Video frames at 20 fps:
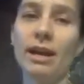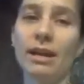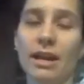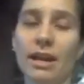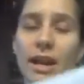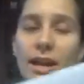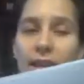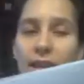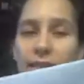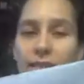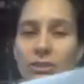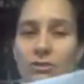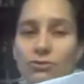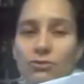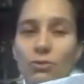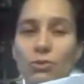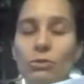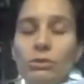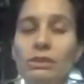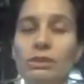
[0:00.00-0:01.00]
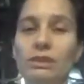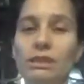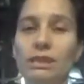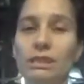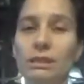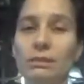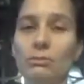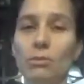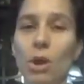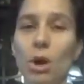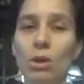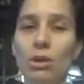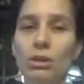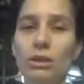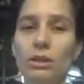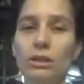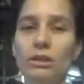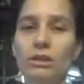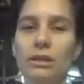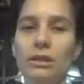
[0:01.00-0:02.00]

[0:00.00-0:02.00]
I like to fold it smaller